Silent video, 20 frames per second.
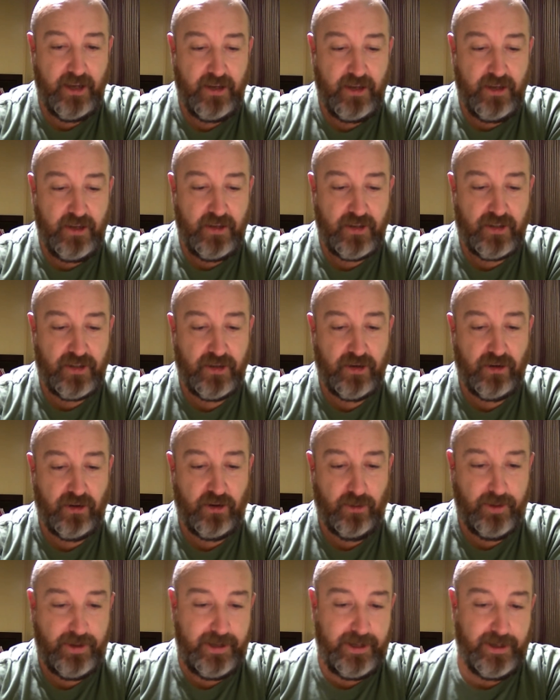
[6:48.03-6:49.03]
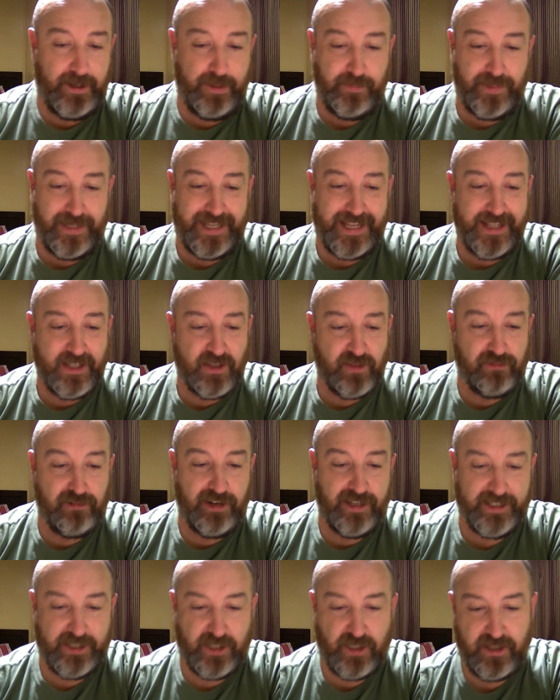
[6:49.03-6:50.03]
So, but against
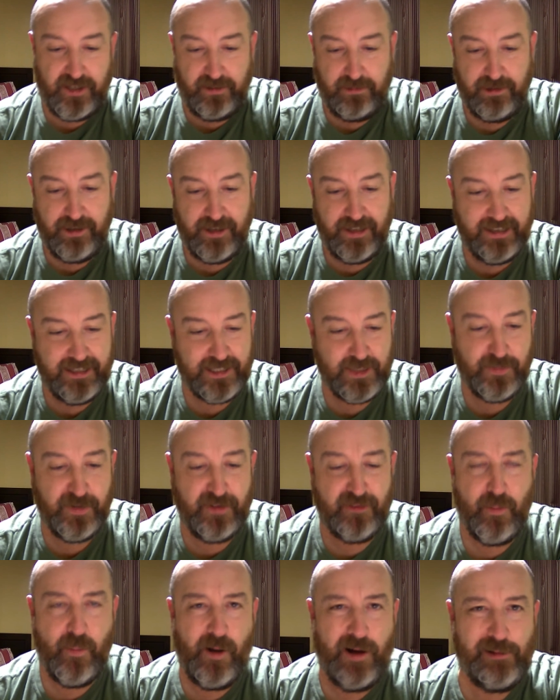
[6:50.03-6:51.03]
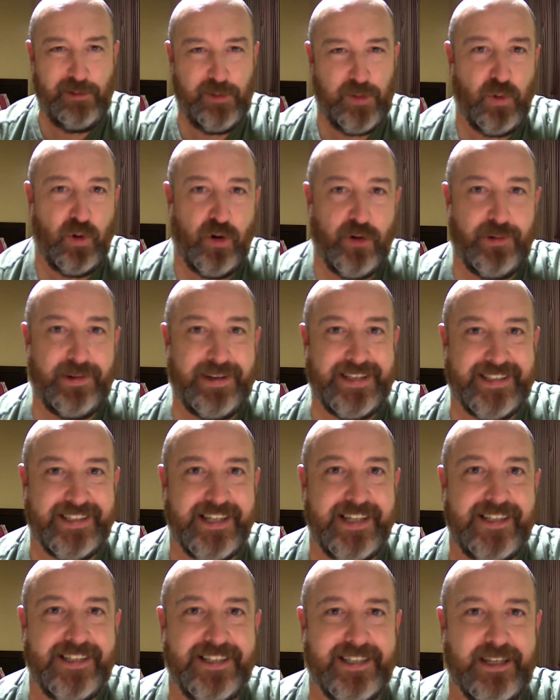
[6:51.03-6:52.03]
France, well, it's a bit of a mouth-watering
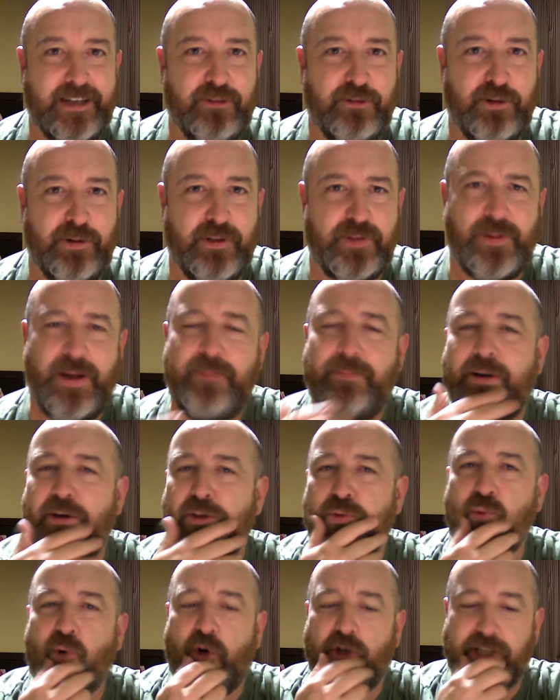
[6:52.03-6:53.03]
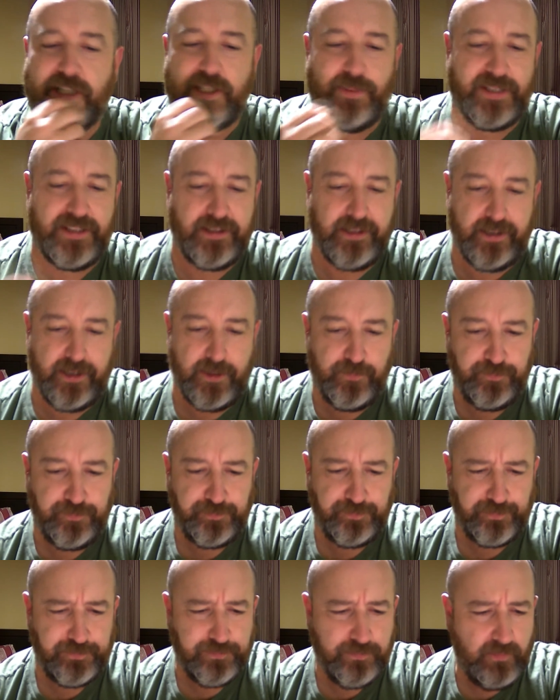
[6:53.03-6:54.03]
tie. As my mouth watered a bit there.
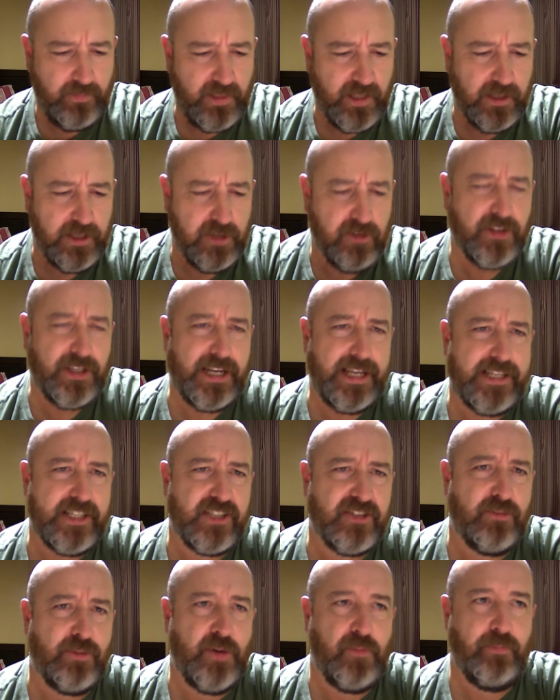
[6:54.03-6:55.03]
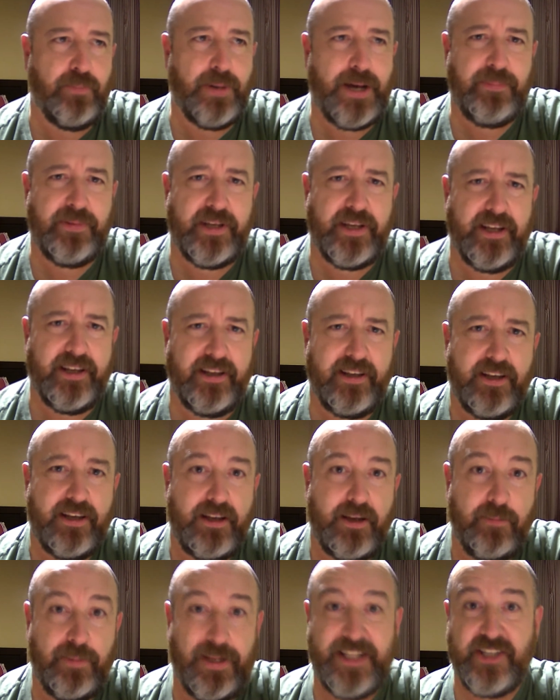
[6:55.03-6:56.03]
You've got the likes of Mbappe,
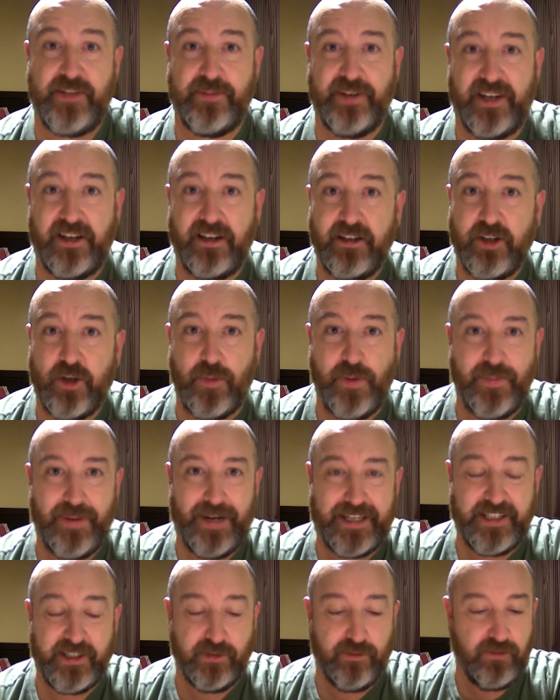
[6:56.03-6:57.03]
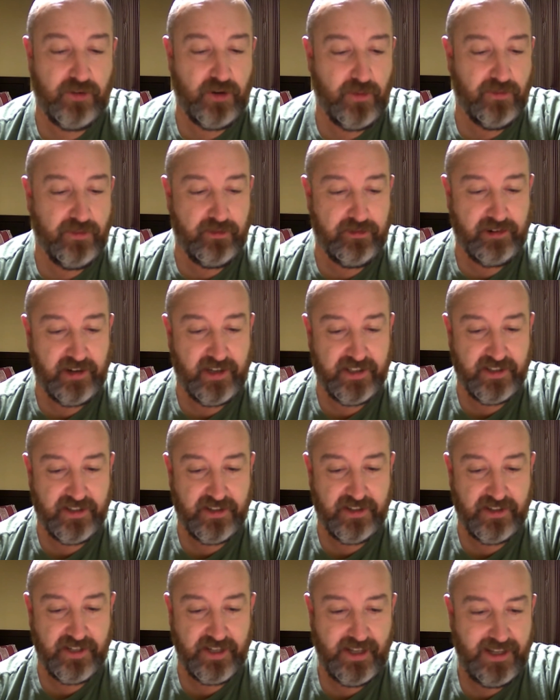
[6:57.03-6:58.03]
Benzema coming back into form for
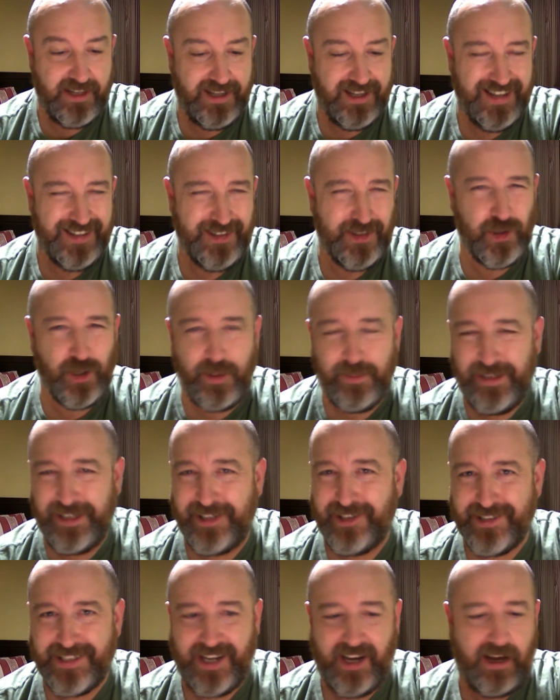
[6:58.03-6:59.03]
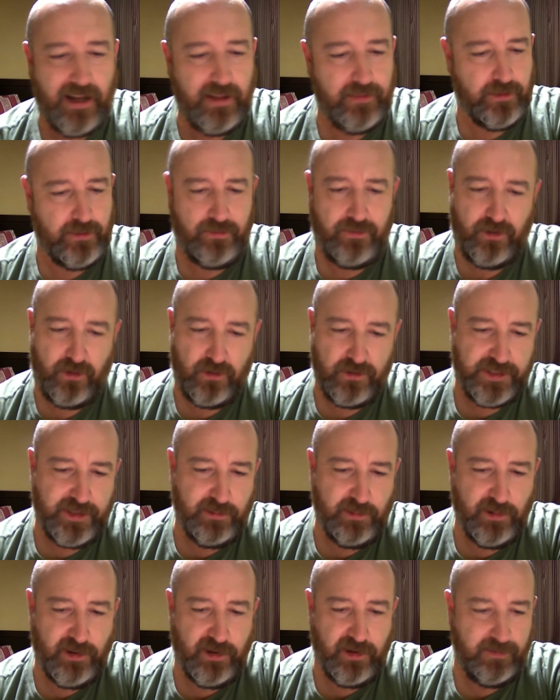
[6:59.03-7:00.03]
France. Germany just aren't the force they
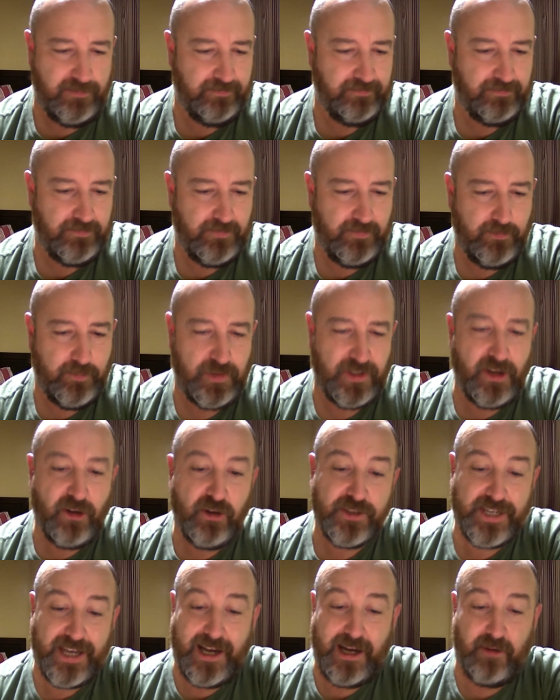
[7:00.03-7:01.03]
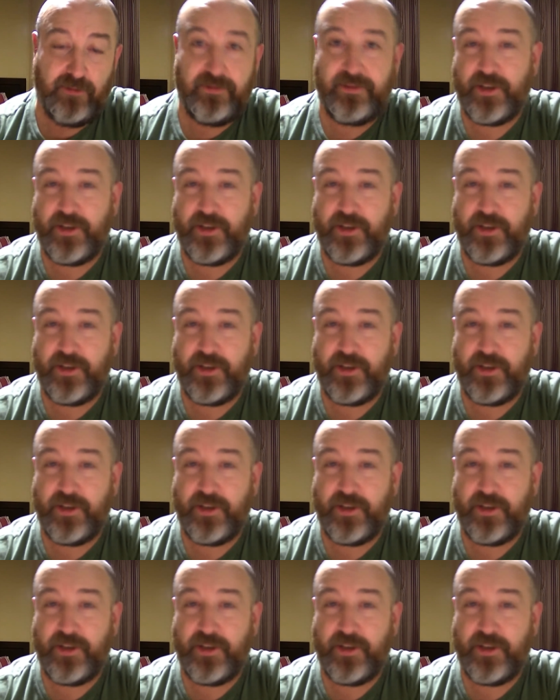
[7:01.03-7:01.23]
were. But they also have a